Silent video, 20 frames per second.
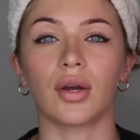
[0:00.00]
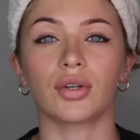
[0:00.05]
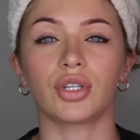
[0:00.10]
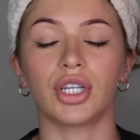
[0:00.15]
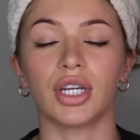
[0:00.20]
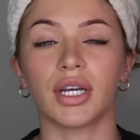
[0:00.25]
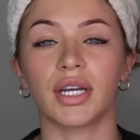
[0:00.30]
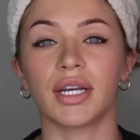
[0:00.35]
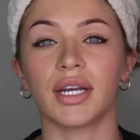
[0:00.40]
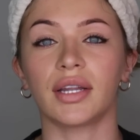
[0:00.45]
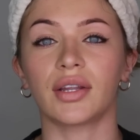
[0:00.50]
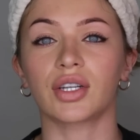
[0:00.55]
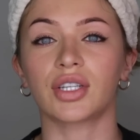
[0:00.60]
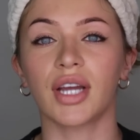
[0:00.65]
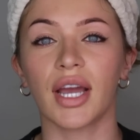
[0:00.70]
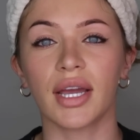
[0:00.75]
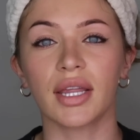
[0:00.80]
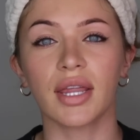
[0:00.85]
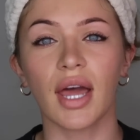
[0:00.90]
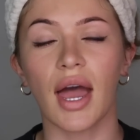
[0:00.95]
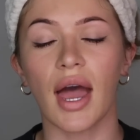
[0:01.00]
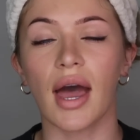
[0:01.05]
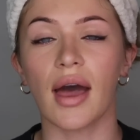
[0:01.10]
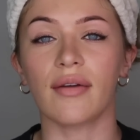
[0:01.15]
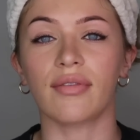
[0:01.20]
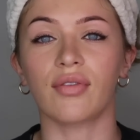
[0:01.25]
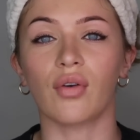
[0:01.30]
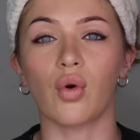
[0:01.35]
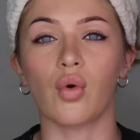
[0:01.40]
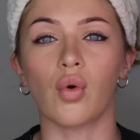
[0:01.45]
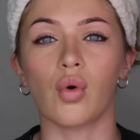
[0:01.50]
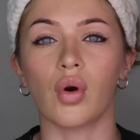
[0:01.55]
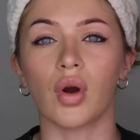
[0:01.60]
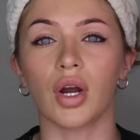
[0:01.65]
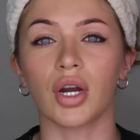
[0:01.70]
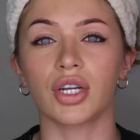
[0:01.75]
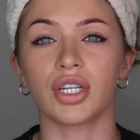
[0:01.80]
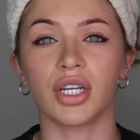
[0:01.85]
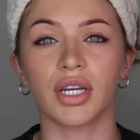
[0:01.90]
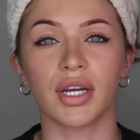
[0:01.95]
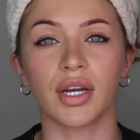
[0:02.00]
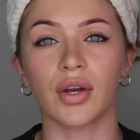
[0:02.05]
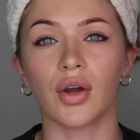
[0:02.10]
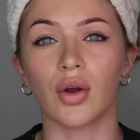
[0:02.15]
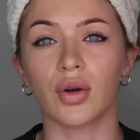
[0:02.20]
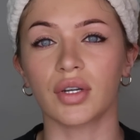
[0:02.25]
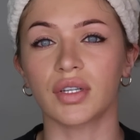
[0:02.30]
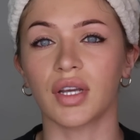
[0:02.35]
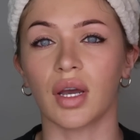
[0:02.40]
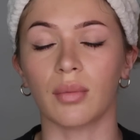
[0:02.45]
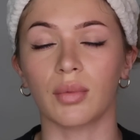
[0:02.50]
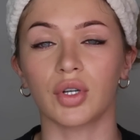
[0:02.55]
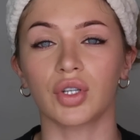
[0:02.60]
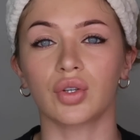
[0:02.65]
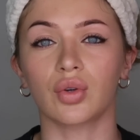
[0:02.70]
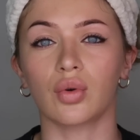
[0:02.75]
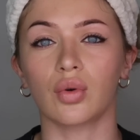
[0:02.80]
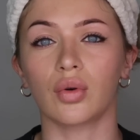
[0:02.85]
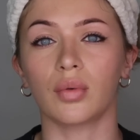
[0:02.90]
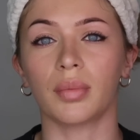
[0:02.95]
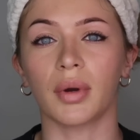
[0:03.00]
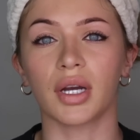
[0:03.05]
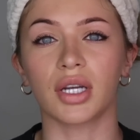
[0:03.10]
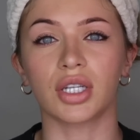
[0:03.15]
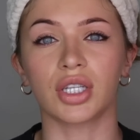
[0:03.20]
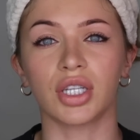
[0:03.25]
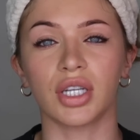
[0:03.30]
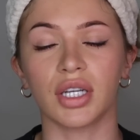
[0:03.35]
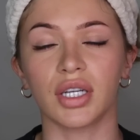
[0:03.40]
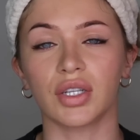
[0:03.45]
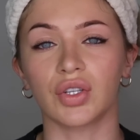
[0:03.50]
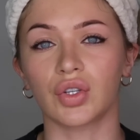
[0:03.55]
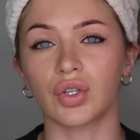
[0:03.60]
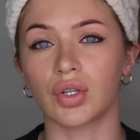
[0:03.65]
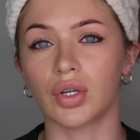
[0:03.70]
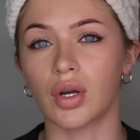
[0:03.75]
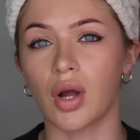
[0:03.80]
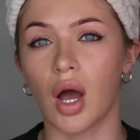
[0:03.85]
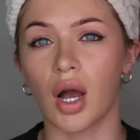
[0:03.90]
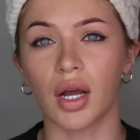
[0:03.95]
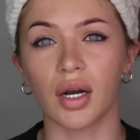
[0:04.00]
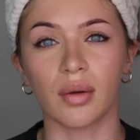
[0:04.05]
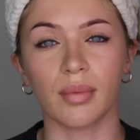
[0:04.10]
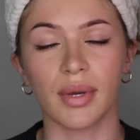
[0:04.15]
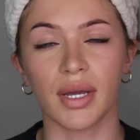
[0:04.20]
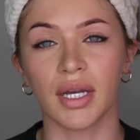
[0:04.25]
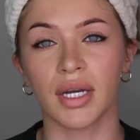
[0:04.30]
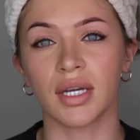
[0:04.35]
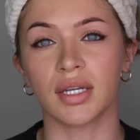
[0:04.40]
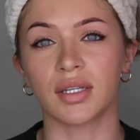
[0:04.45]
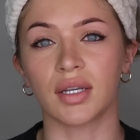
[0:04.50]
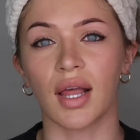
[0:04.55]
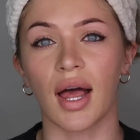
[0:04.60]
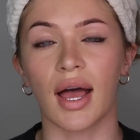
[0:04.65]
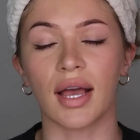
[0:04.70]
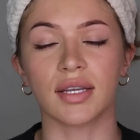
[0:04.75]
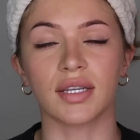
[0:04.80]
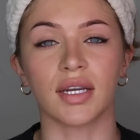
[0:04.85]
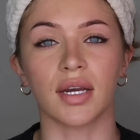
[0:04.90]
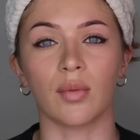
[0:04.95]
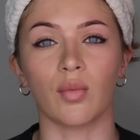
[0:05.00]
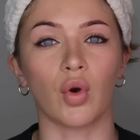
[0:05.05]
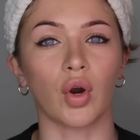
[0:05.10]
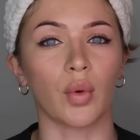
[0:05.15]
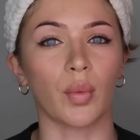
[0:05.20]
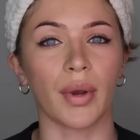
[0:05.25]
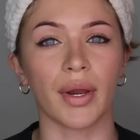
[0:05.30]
no, she can either take the F or she can go to summer school, but she's not gonna be in his class anymore.